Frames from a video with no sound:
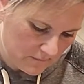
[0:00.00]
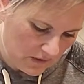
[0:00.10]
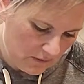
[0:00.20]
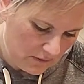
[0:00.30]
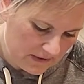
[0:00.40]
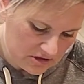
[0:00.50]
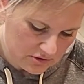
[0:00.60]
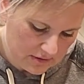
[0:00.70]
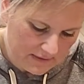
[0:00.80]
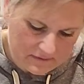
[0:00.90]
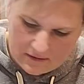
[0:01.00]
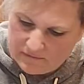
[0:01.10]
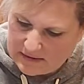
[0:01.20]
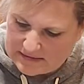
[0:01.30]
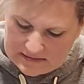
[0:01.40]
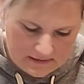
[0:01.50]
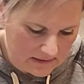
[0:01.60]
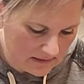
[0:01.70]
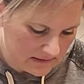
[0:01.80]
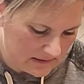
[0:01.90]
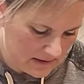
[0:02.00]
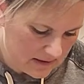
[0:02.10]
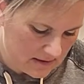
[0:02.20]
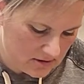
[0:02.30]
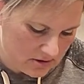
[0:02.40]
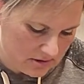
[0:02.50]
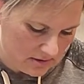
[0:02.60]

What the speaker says: You want to make sure you have enough. I see that it's not